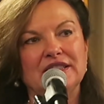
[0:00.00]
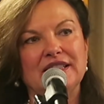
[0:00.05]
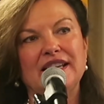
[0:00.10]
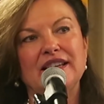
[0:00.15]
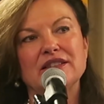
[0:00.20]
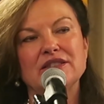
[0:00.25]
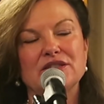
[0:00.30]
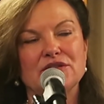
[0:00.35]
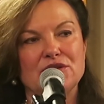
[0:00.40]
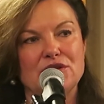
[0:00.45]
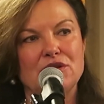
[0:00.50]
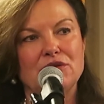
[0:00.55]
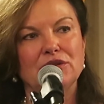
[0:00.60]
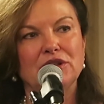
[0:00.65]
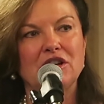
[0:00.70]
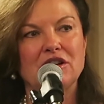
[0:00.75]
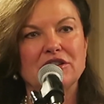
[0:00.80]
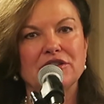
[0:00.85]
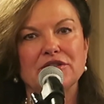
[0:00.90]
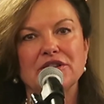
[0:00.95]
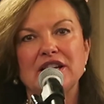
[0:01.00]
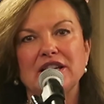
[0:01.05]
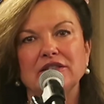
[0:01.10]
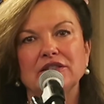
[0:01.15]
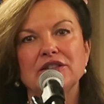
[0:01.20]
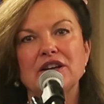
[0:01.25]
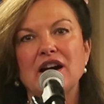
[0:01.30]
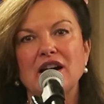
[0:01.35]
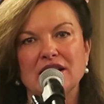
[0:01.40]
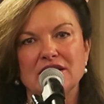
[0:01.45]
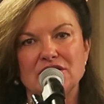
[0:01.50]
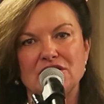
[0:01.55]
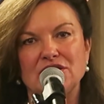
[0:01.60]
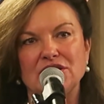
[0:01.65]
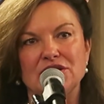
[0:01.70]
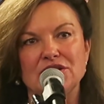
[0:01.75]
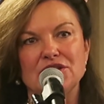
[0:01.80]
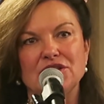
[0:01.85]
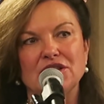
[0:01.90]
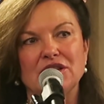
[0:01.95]
land is no longer held
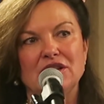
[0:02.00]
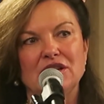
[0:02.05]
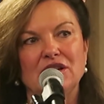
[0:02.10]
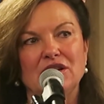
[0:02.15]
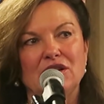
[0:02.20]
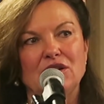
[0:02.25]
hostage,